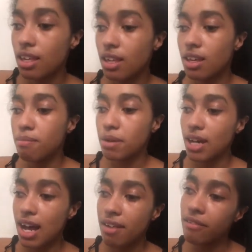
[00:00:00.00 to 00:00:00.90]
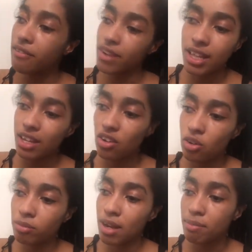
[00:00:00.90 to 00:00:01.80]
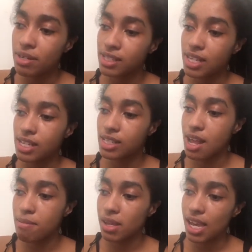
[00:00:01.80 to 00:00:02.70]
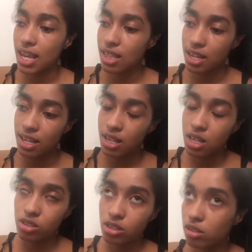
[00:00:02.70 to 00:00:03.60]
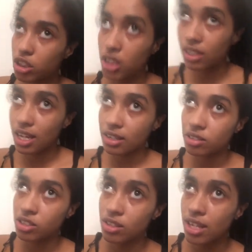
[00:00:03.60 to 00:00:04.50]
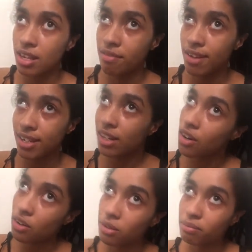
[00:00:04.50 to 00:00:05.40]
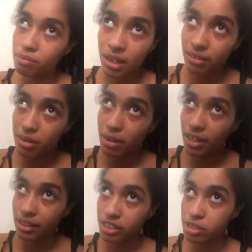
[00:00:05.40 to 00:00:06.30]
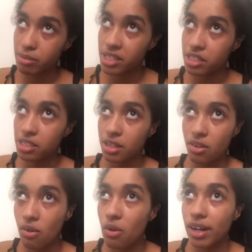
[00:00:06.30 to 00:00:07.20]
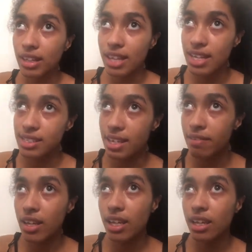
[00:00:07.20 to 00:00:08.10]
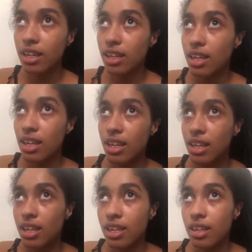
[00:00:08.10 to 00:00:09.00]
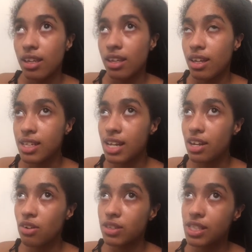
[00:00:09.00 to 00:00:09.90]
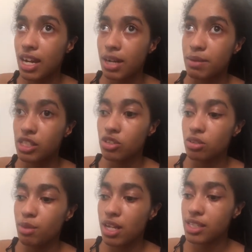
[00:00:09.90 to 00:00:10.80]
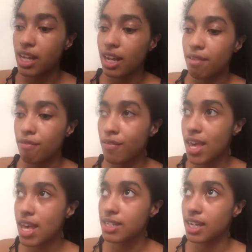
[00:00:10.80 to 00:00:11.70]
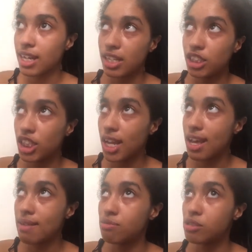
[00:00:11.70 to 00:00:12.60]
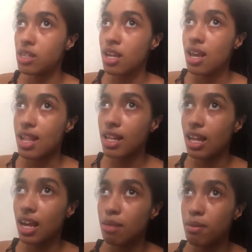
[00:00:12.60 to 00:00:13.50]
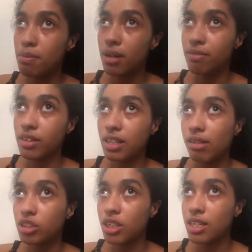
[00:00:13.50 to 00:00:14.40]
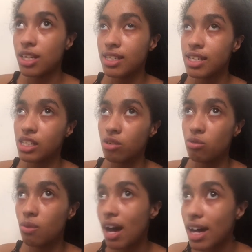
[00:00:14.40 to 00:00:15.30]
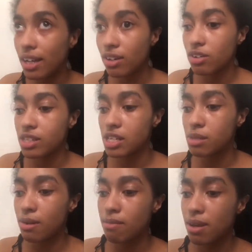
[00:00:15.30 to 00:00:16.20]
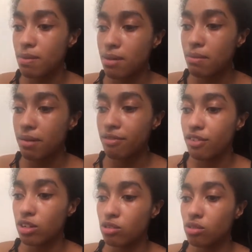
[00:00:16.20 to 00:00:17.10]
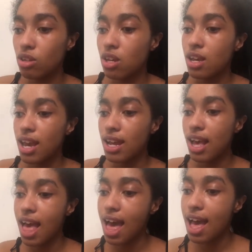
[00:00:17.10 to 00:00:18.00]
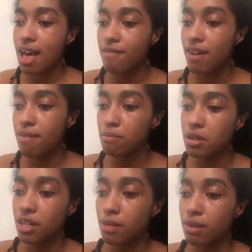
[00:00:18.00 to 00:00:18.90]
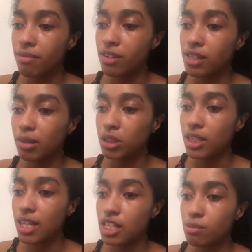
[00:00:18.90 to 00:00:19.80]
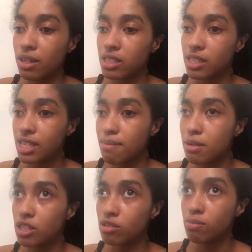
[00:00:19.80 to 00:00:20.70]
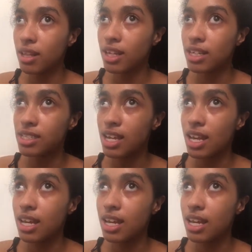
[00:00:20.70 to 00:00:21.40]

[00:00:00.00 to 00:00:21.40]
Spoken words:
But I really hope that Princess and Michaela don't shut down so they can find a home probably by Christmas or Thanksgiving. Because I know it's not going to be soon because they got to get fixed, they got to get chipped, and then they got to be put up for adoption. It takes a little while. It takes about maybe a month and a half. I'm putting them up for adoption the last week of September, so it's probably going to take,